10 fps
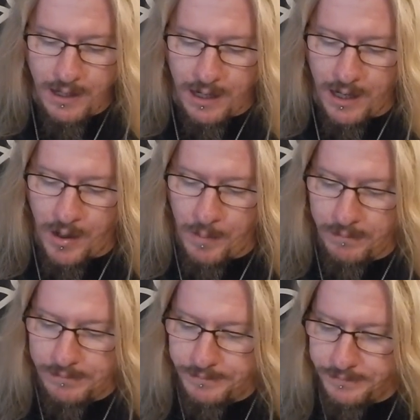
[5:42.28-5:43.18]

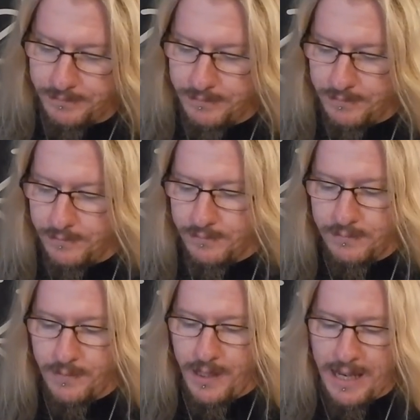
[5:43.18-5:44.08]
Um,
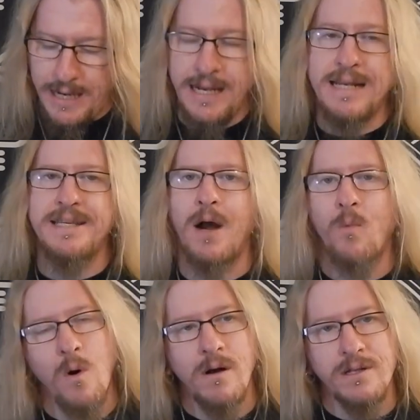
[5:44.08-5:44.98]
and it is at
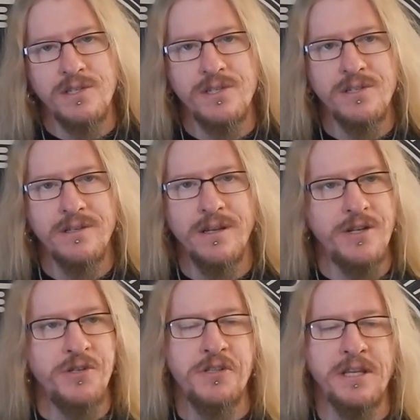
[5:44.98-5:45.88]
once an
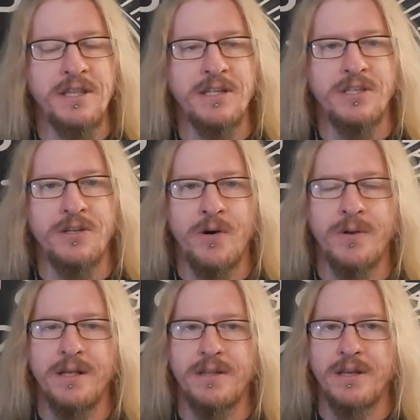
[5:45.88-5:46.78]
interesting thing to
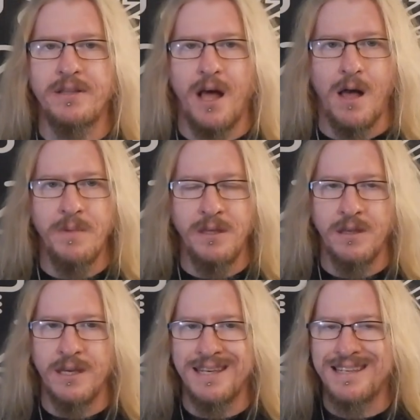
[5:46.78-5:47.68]
note the, the
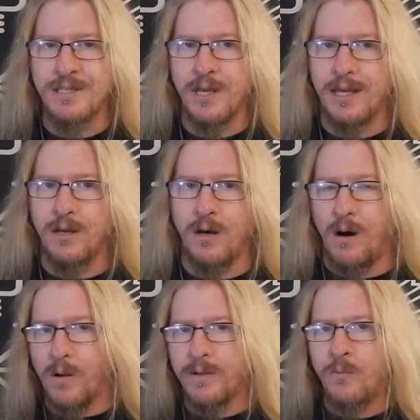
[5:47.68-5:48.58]
hamingja is
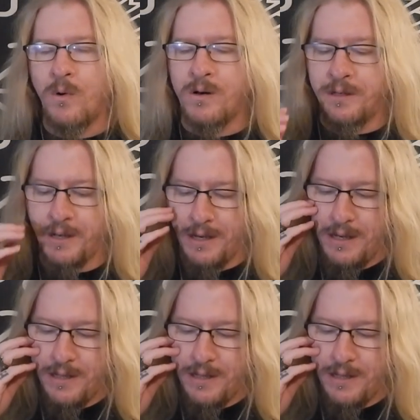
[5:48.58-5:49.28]
all in one